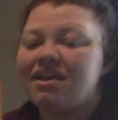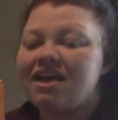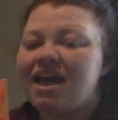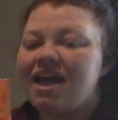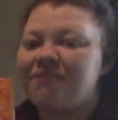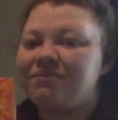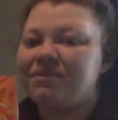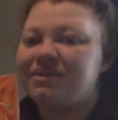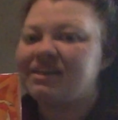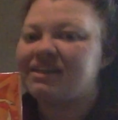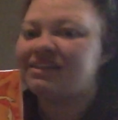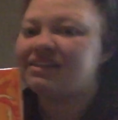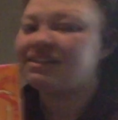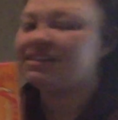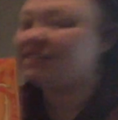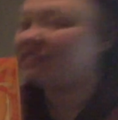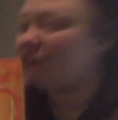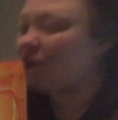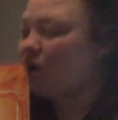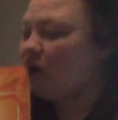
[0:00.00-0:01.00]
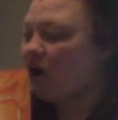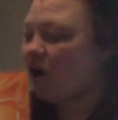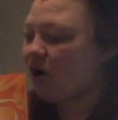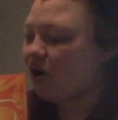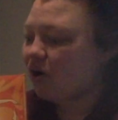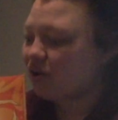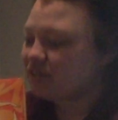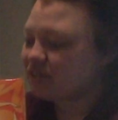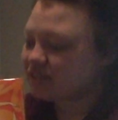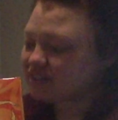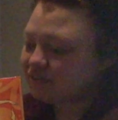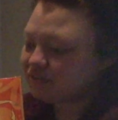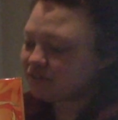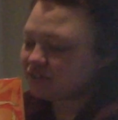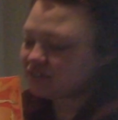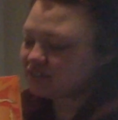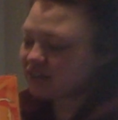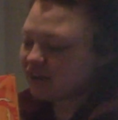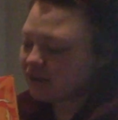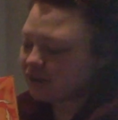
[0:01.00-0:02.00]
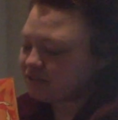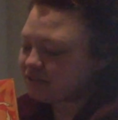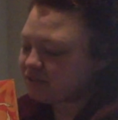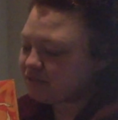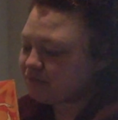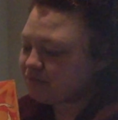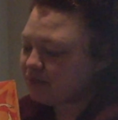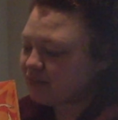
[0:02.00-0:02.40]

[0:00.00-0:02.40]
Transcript: And we can see all the different types of